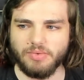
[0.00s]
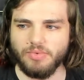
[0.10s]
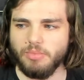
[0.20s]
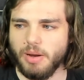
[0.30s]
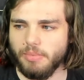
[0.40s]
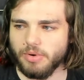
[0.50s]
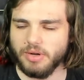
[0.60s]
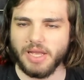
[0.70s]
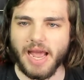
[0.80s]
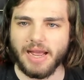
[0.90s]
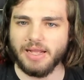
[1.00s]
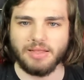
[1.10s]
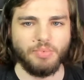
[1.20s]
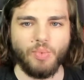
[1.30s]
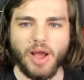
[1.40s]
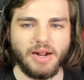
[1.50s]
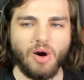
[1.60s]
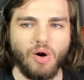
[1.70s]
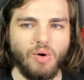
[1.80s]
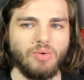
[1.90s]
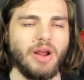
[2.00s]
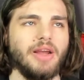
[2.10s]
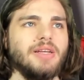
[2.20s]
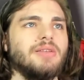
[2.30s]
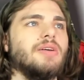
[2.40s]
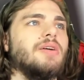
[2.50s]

remember it at, at all, right?